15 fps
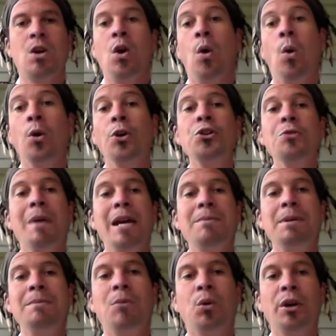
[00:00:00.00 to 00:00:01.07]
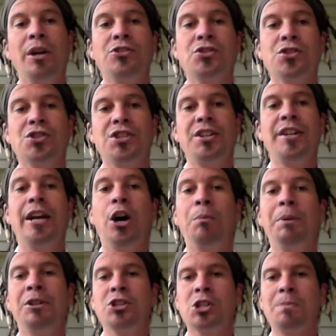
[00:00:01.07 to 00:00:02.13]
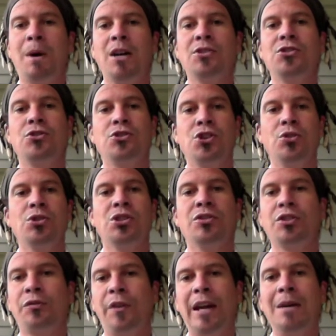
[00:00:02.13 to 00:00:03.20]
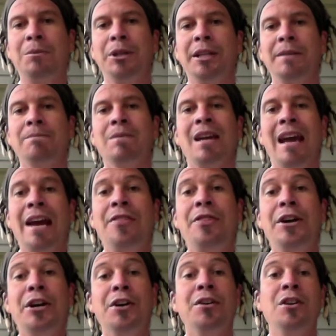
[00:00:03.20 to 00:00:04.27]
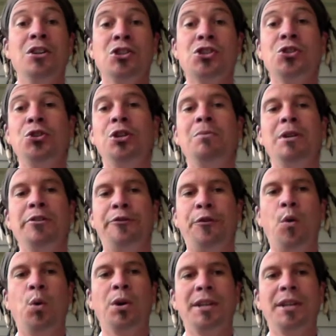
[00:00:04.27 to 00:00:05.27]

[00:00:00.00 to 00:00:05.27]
Or you may be more interested in helping to sponsor Joseph's family and their soon to be four